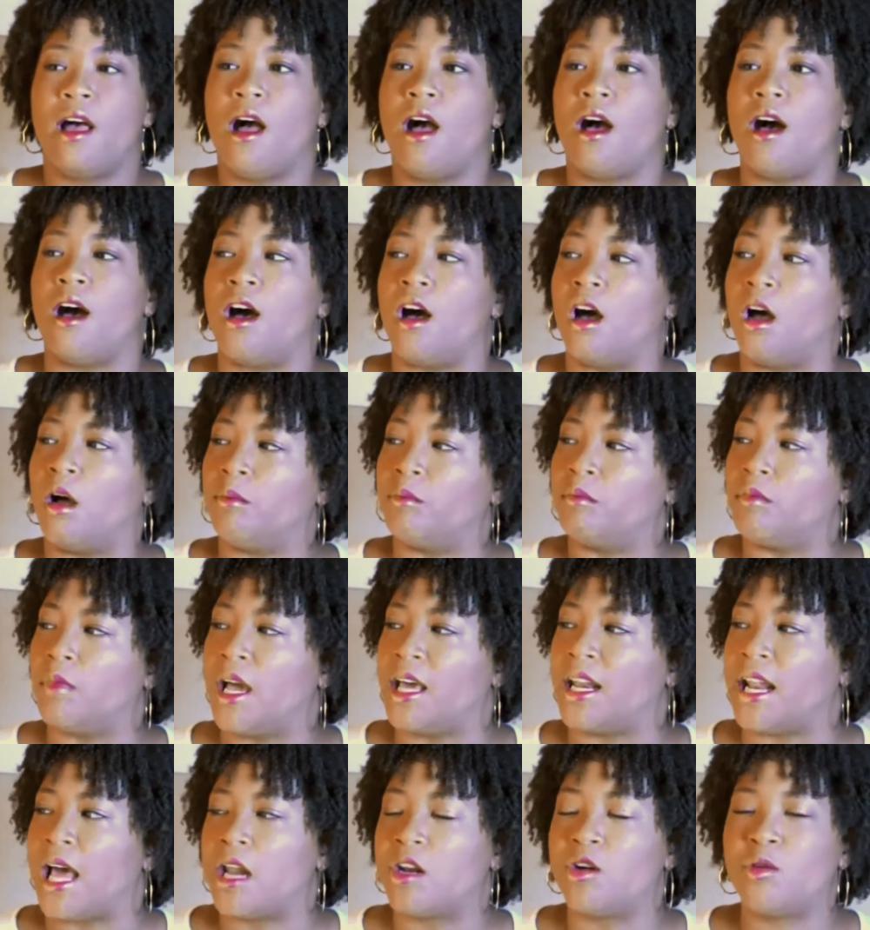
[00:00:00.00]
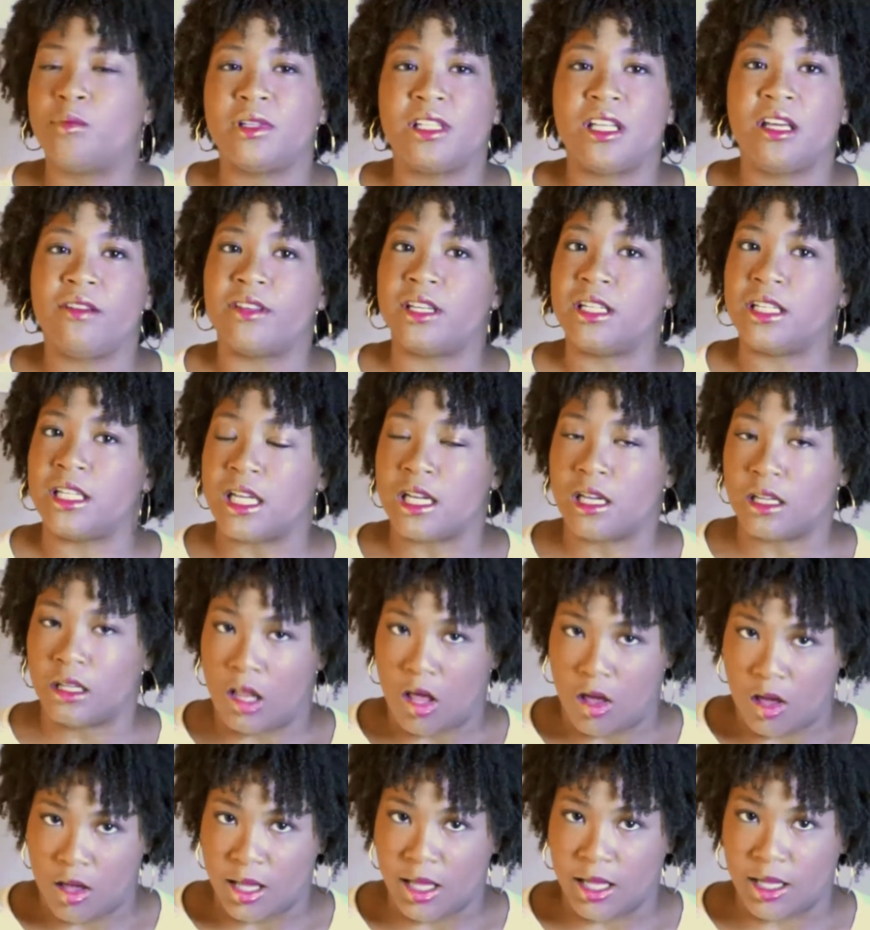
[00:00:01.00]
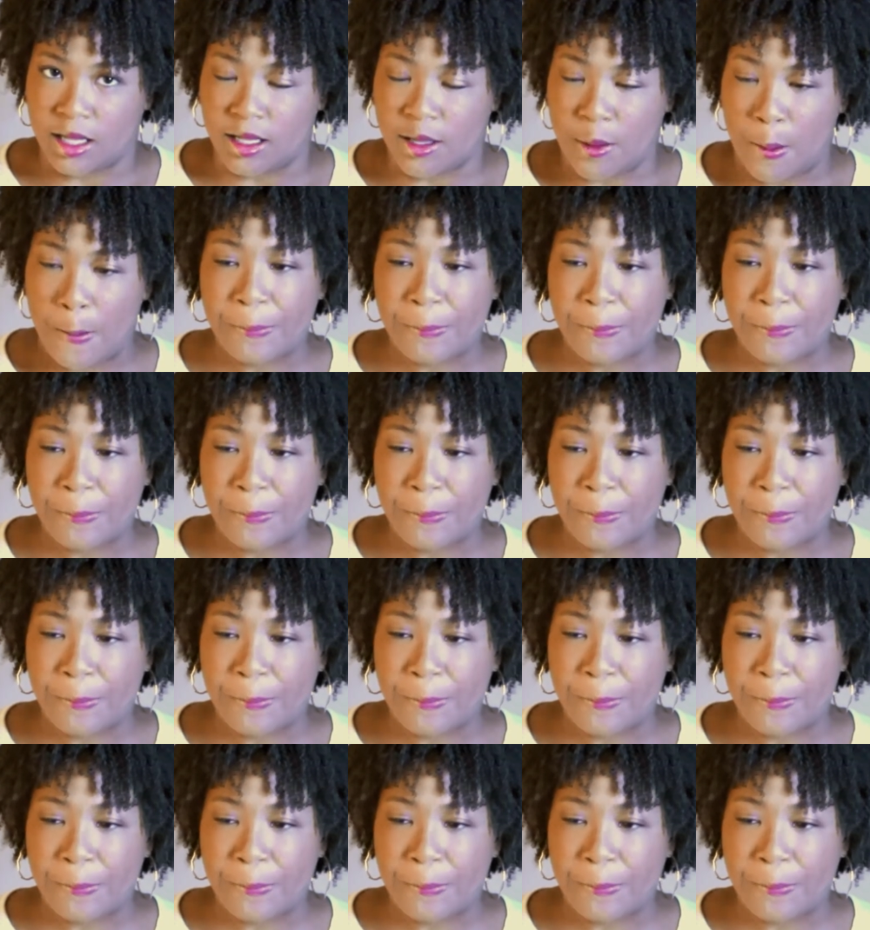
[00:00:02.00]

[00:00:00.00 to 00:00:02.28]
And I don't believe in declawing.